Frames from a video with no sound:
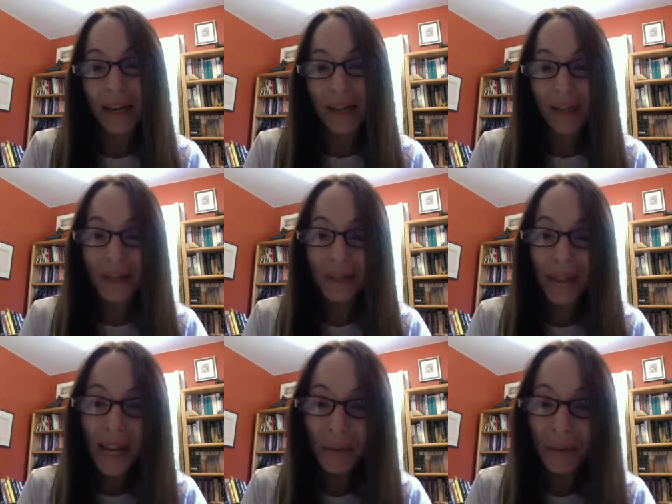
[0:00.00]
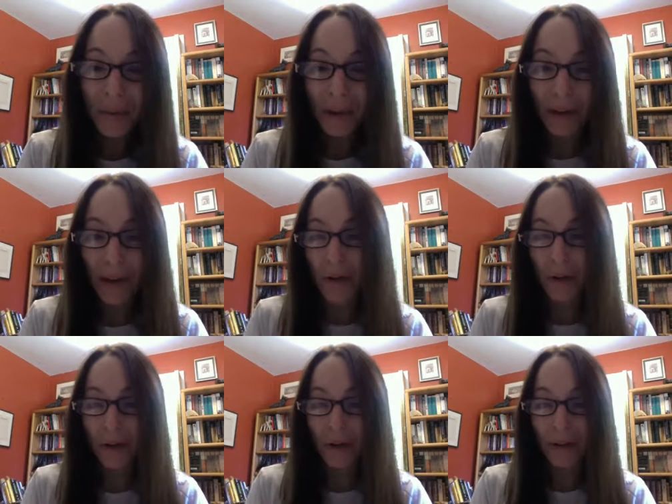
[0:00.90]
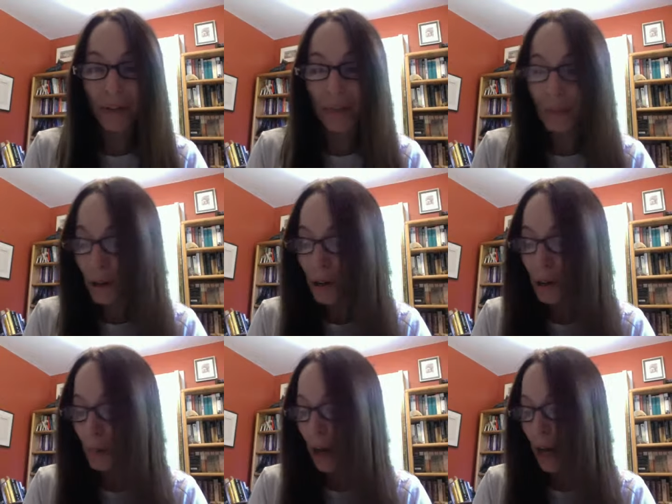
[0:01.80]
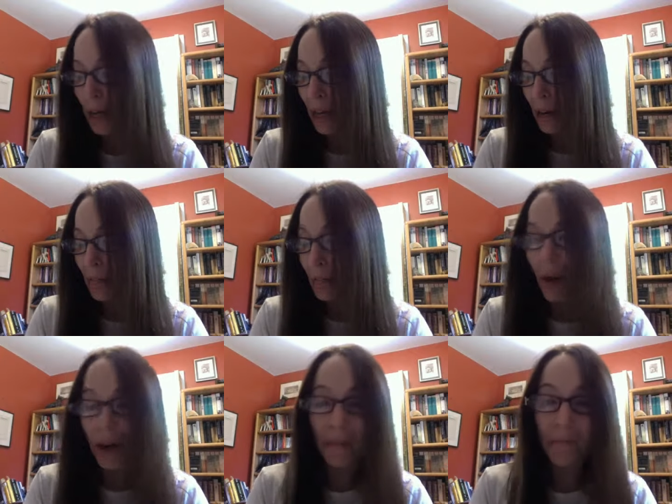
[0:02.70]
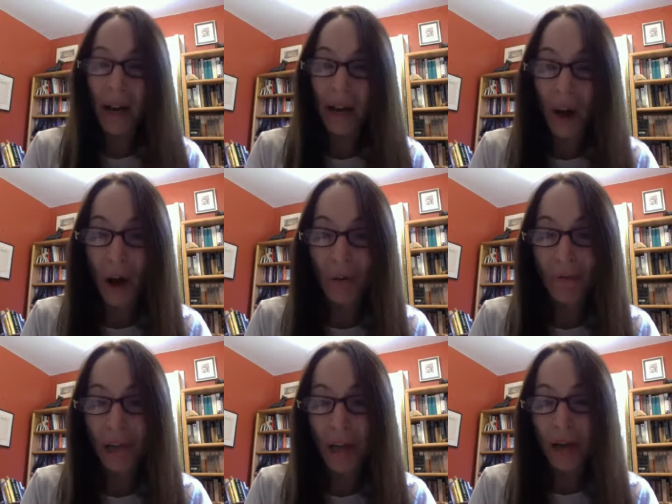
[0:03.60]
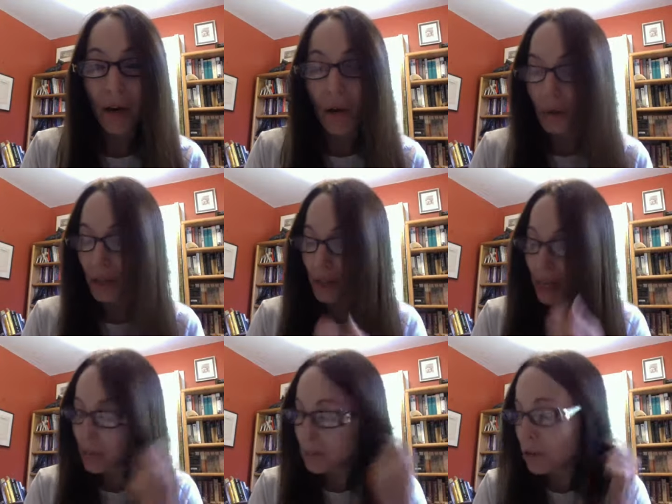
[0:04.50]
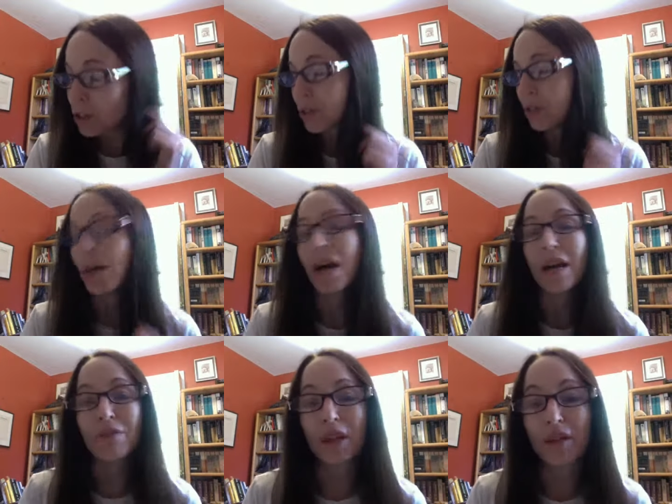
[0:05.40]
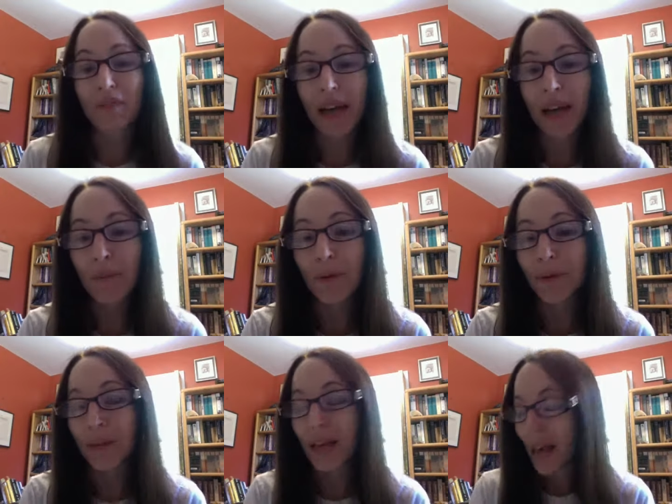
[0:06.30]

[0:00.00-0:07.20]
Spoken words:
The second book I ordered is a book by Mark Bekoff called The Emotional Lives of Animals,